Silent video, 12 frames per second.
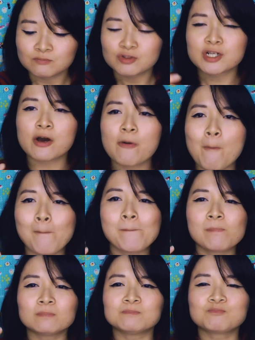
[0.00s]
So,
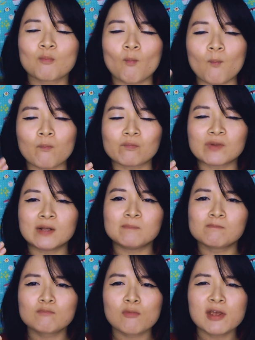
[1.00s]

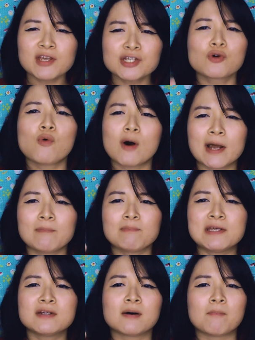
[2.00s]
it's quite
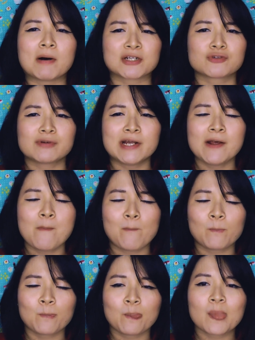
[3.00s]
peanut buttery.
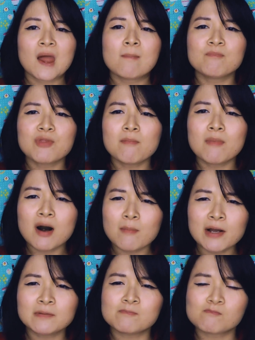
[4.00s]
The
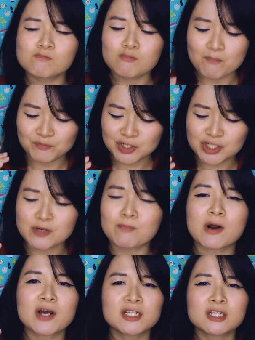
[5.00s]
Marmite is
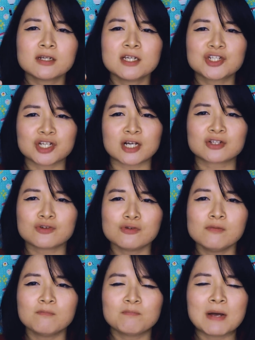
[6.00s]
surprisingly
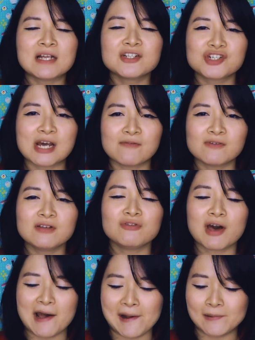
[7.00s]
subtle, but it's definitely
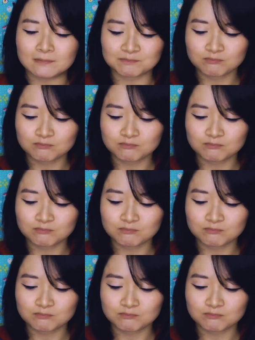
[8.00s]
there.